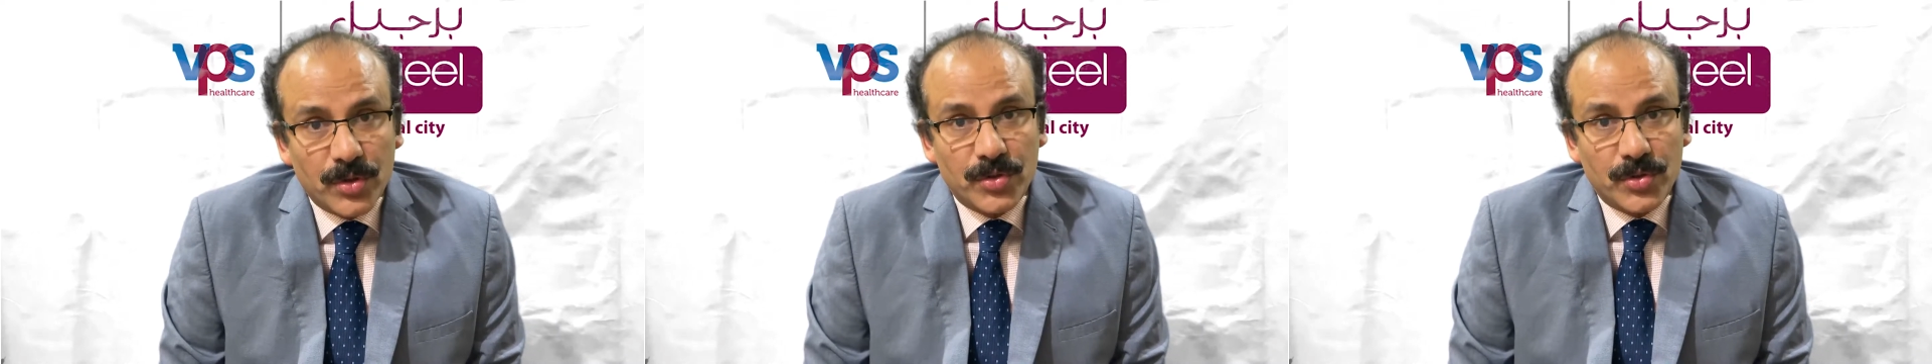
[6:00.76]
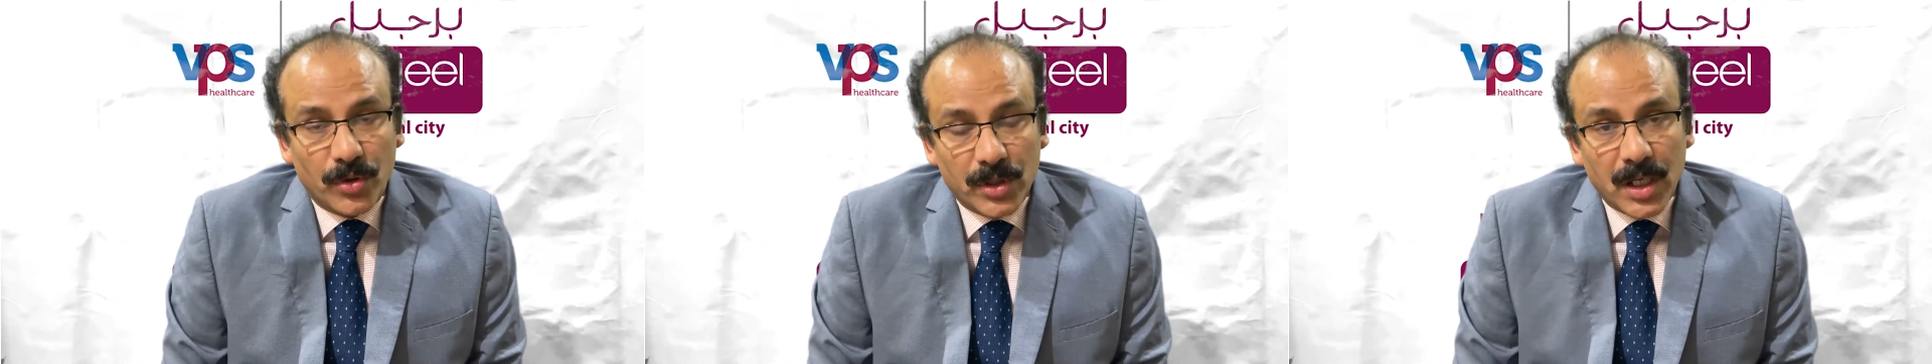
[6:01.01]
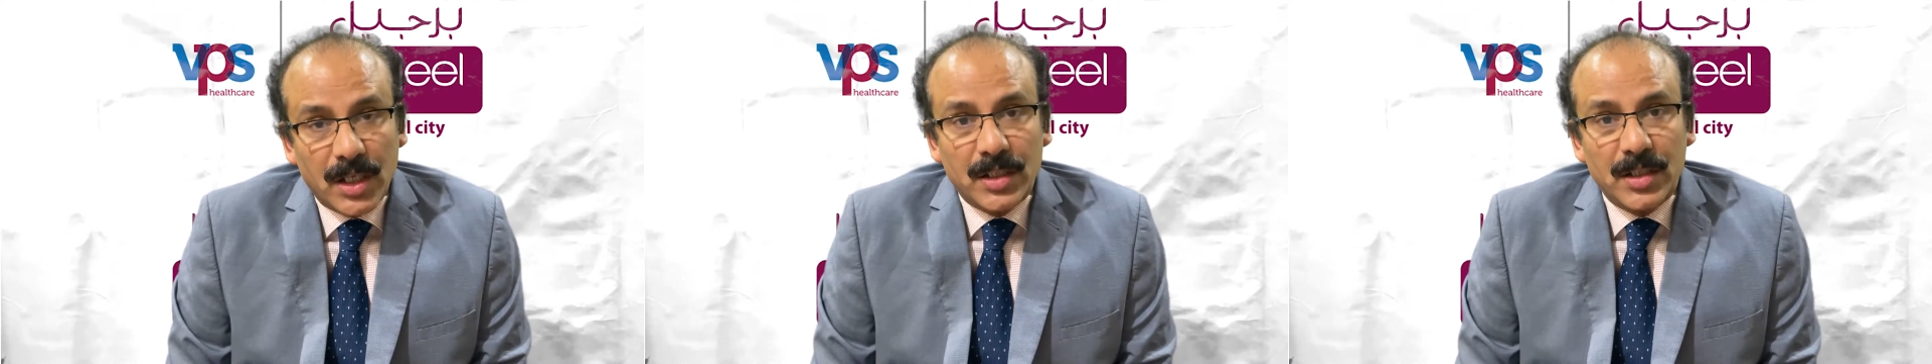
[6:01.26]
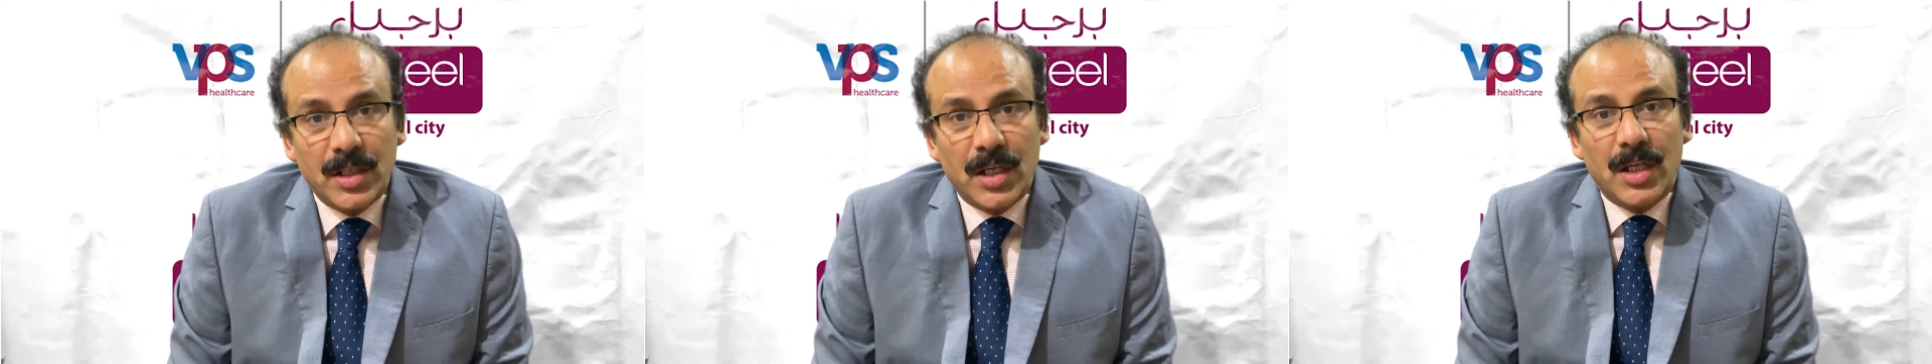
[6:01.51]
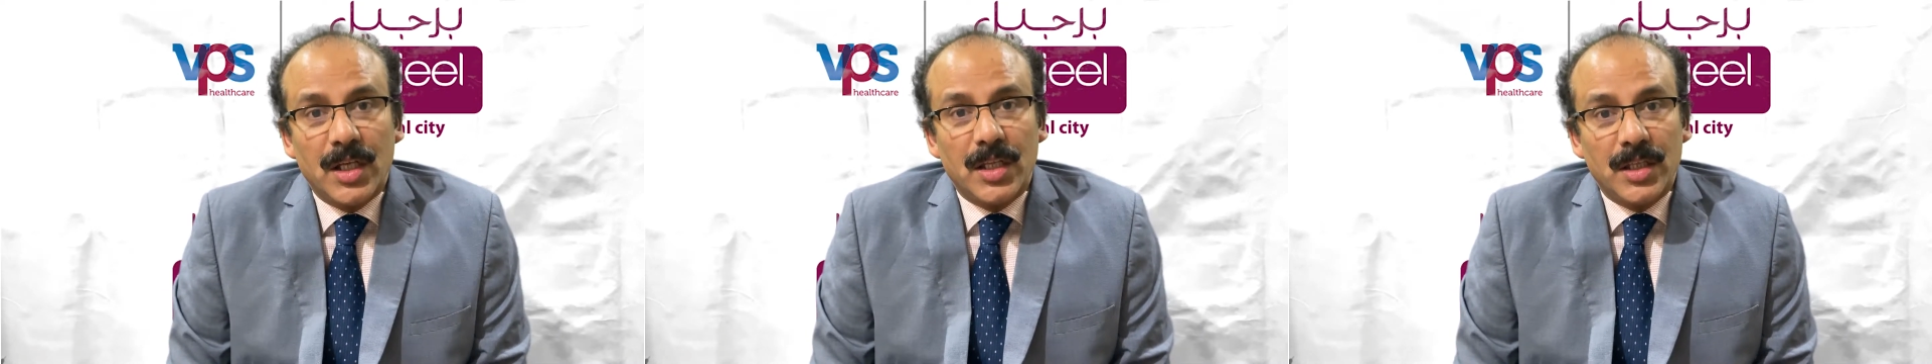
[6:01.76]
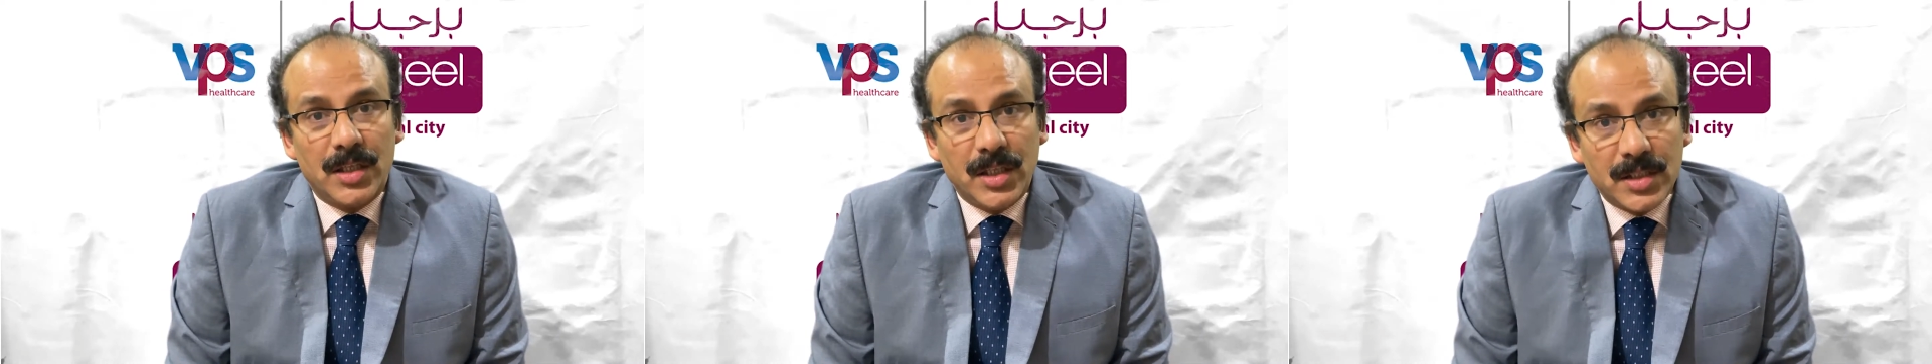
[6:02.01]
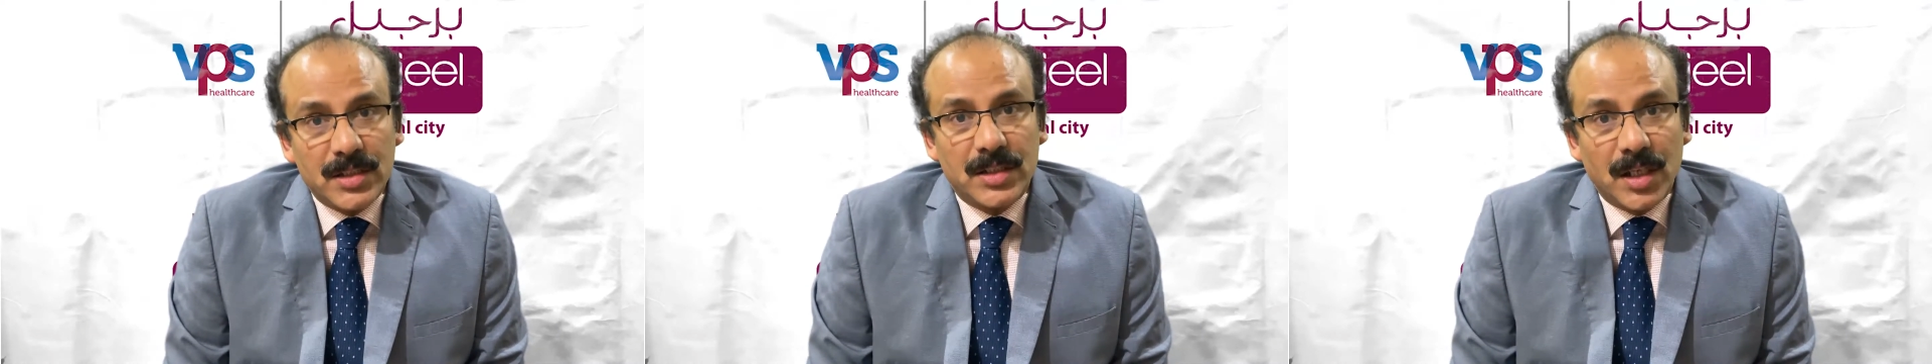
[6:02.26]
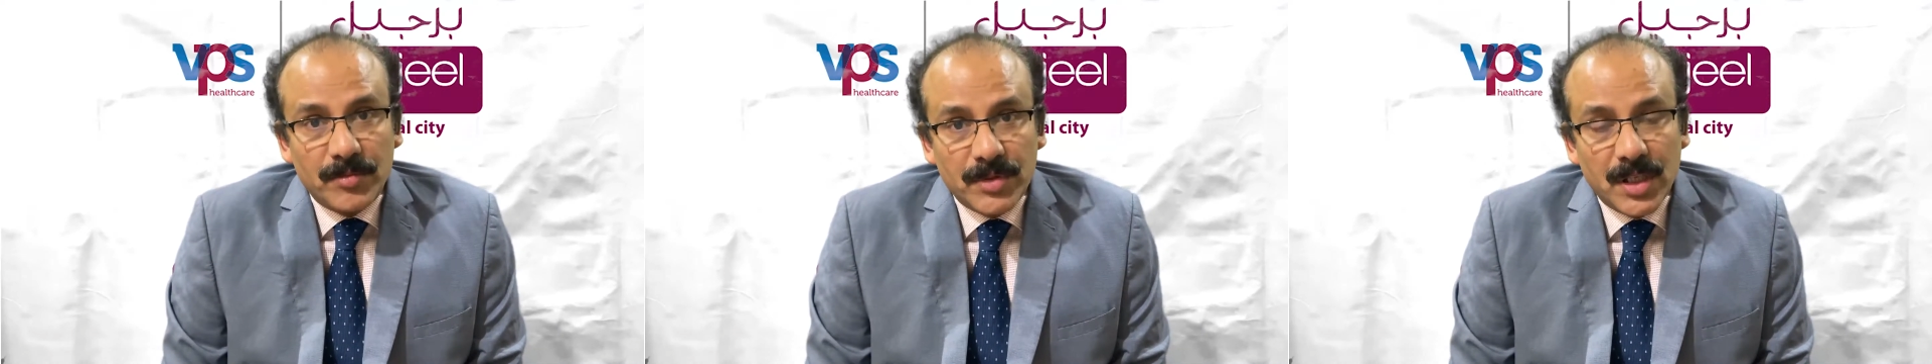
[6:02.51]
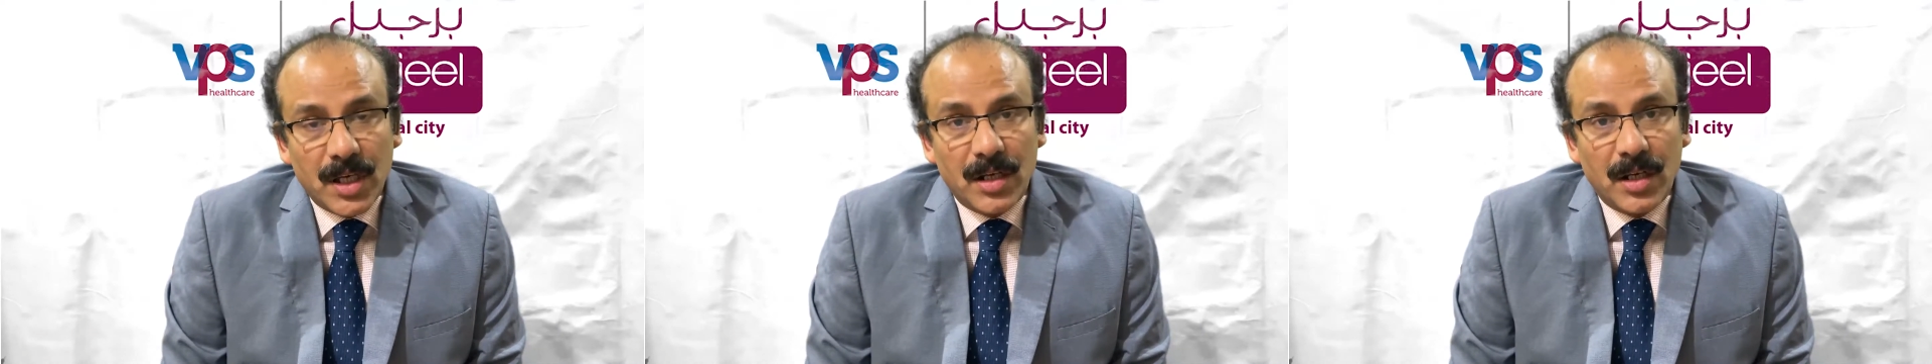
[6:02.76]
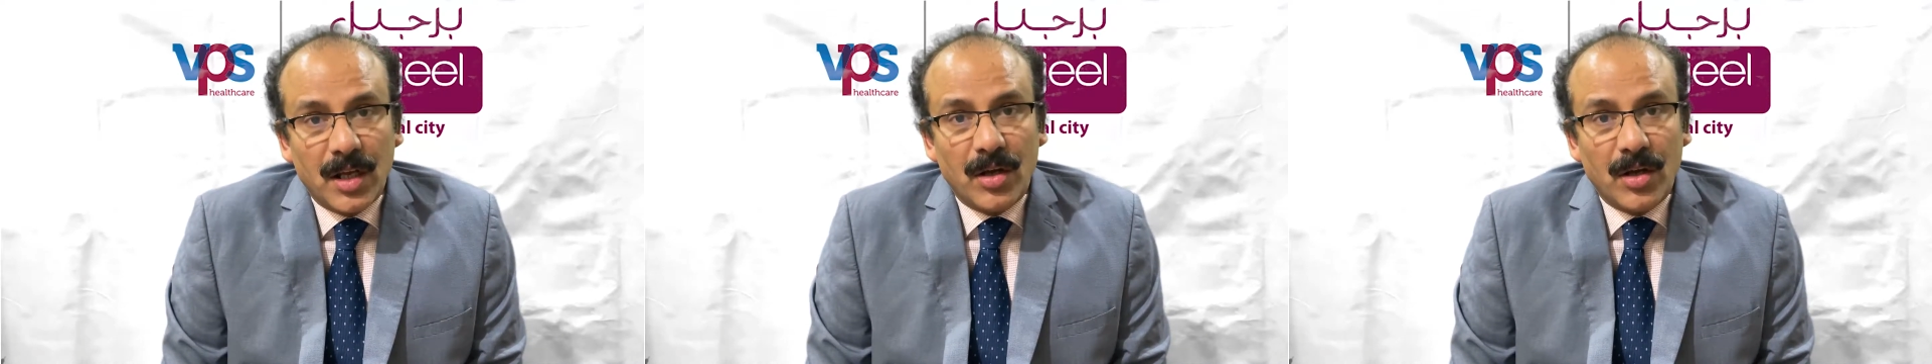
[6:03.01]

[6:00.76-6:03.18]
so that this stem cell